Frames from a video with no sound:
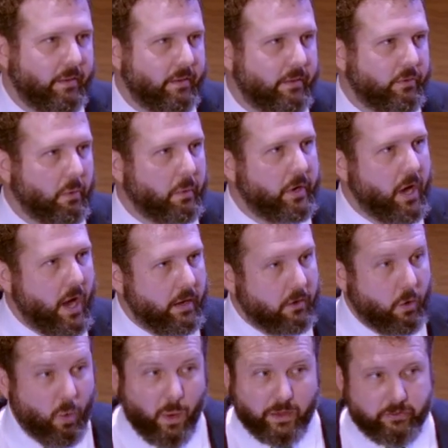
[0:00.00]
So we're not
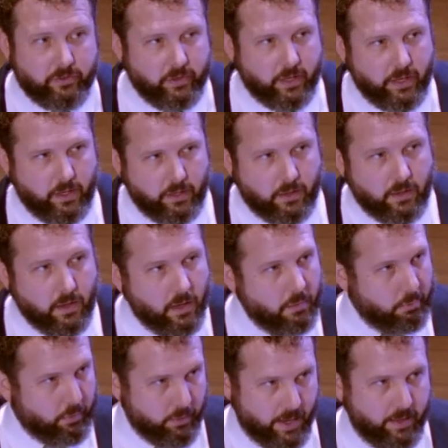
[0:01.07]
questioning
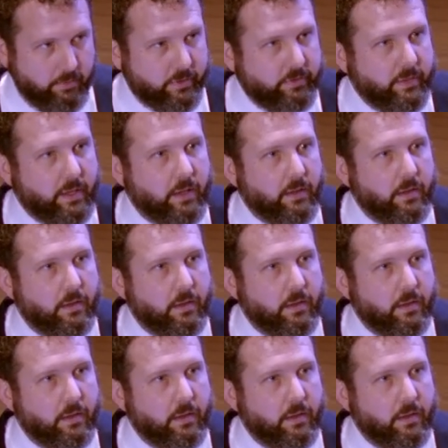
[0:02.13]
privacy.